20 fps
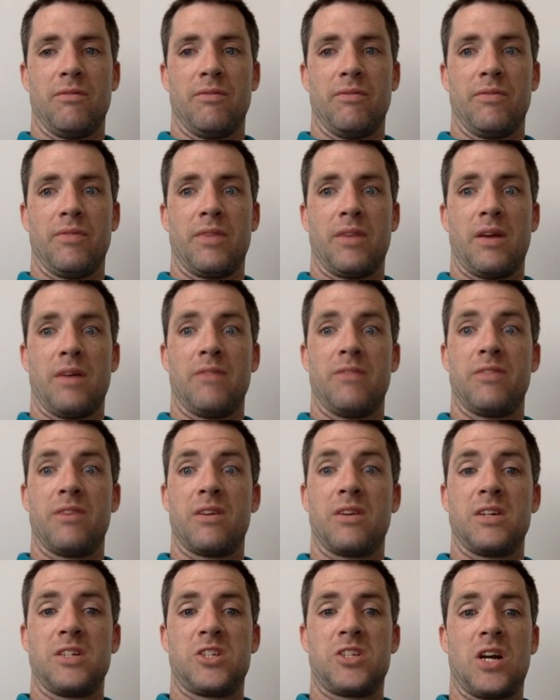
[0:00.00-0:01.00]
a
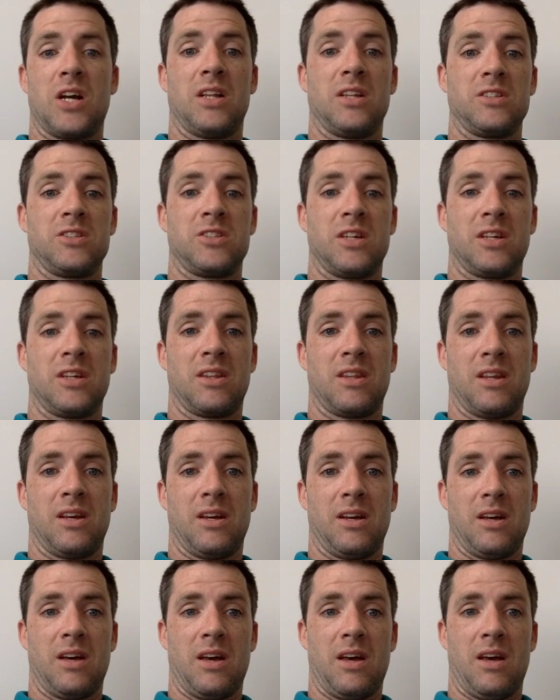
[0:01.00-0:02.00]
very challenging thing
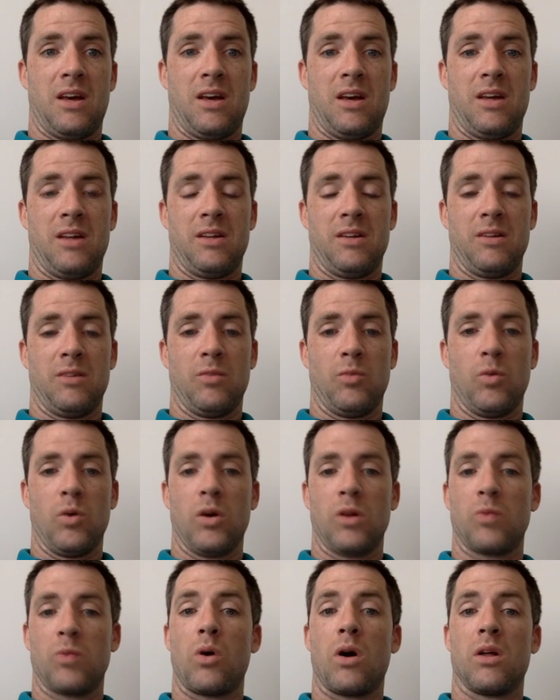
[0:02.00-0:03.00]
and
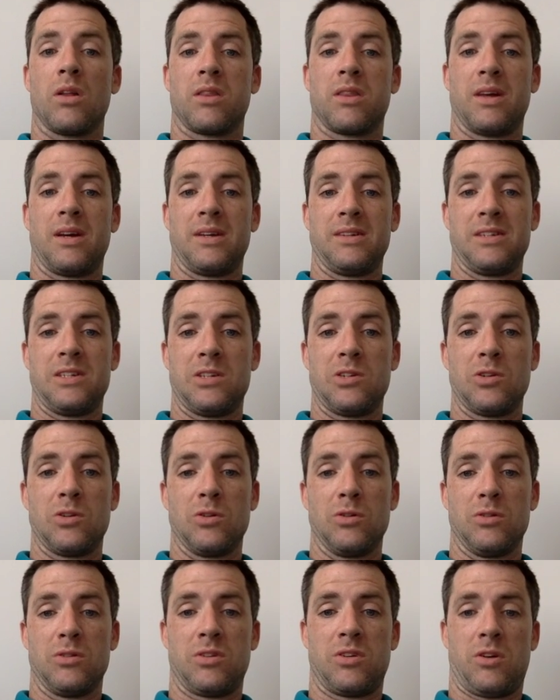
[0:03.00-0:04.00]
worthwhile thing to
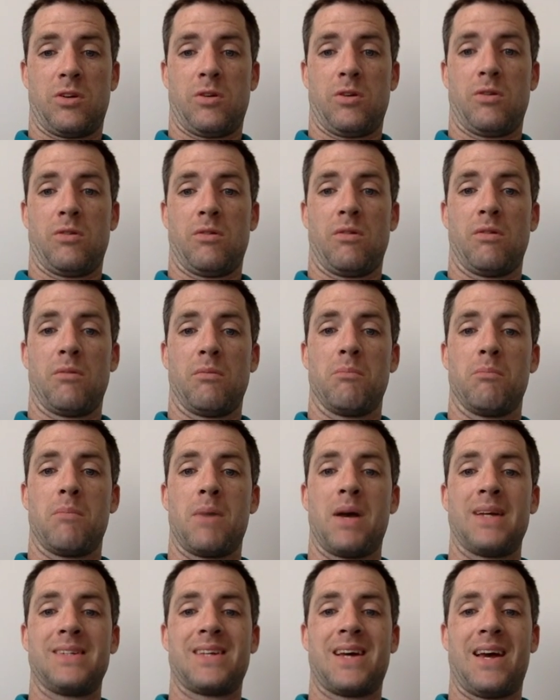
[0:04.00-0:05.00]
do. So
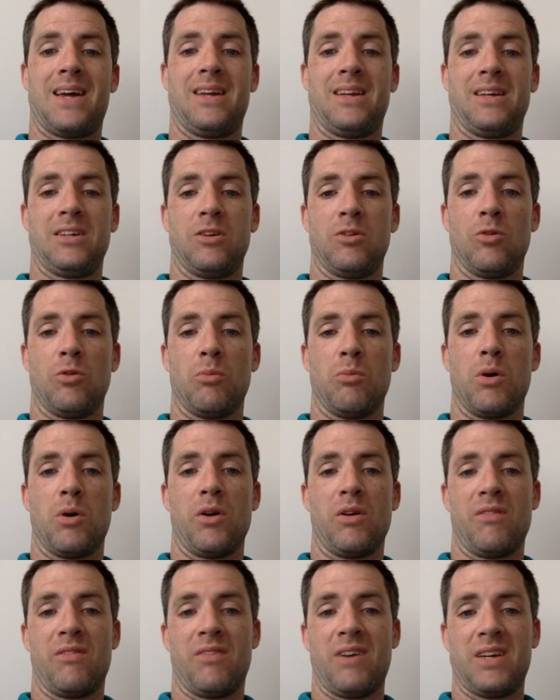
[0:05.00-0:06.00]
maintaining your
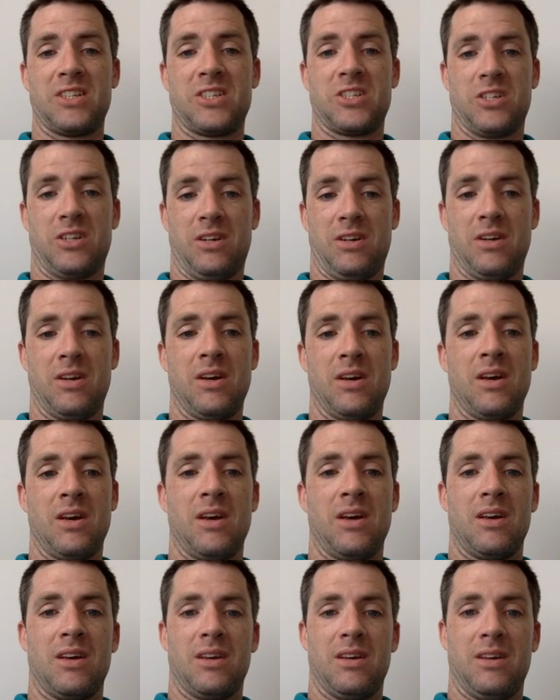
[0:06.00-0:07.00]
motivation
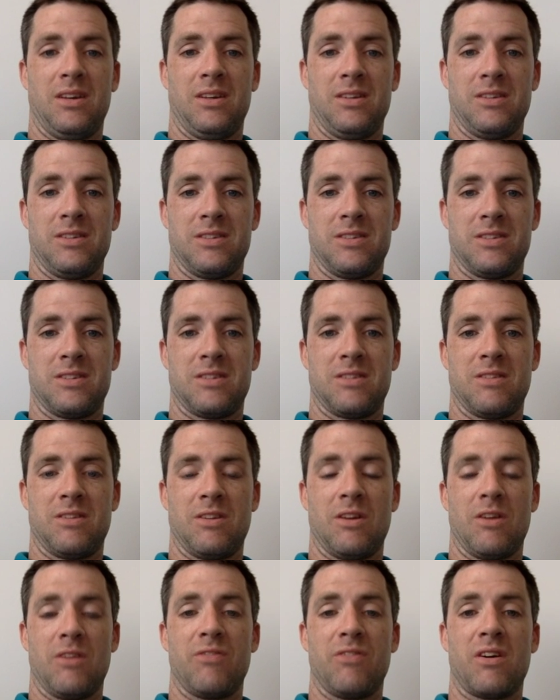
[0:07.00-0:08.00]
is
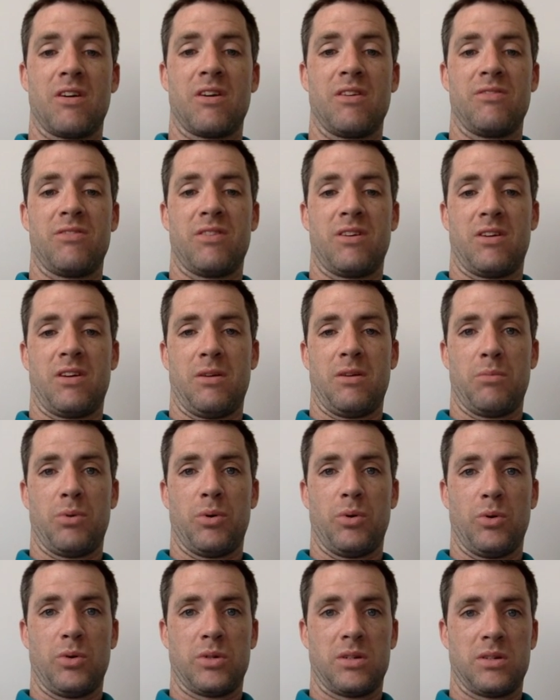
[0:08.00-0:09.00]
very, very
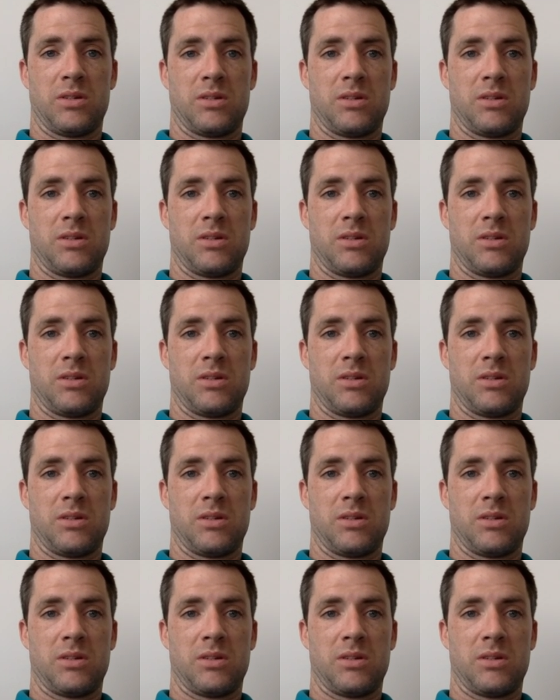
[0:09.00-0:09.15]
important.